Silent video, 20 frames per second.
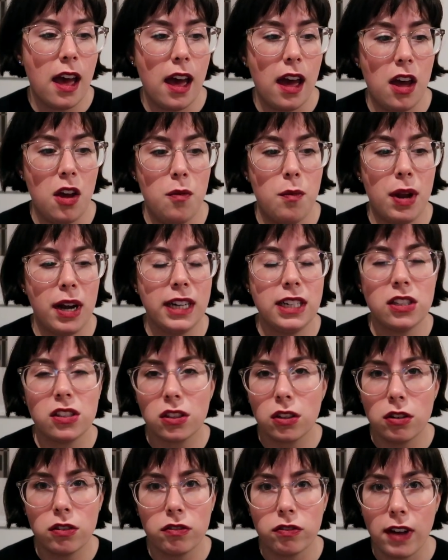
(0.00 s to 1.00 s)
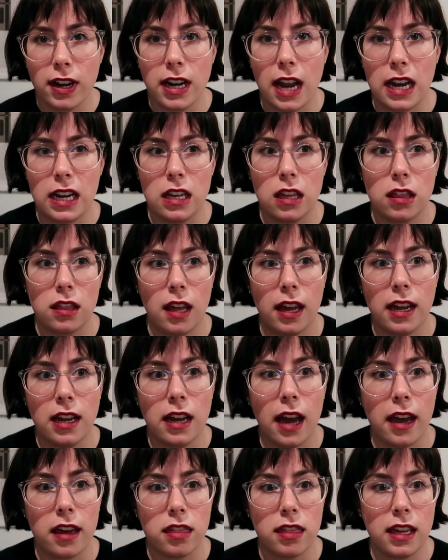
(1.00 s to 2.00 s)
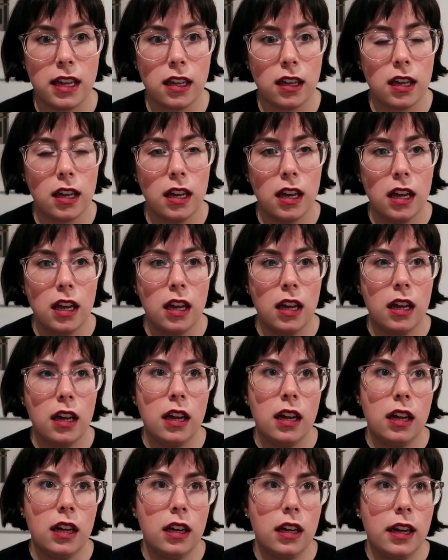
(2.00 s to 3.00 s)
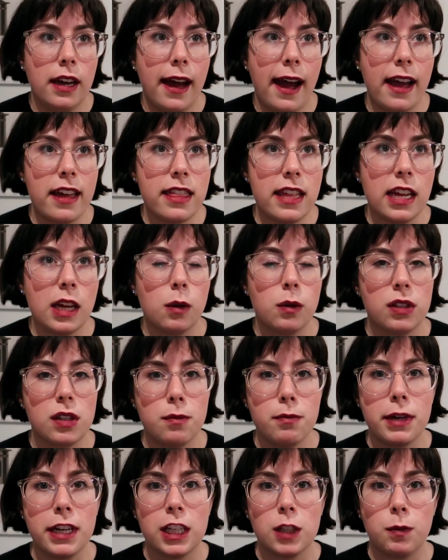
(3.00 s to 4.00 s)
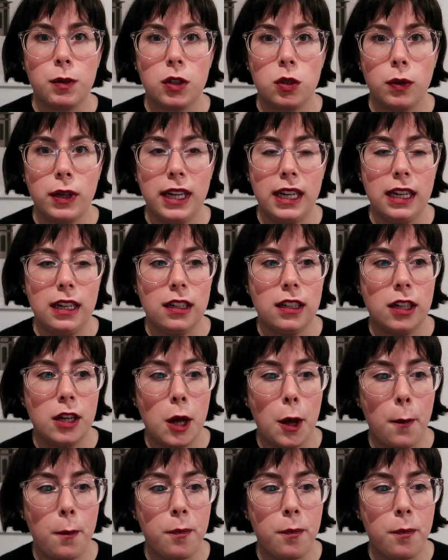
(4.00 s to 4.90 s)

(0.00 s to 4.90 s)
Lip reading: And I just couldn't find anything. I think it was a mix between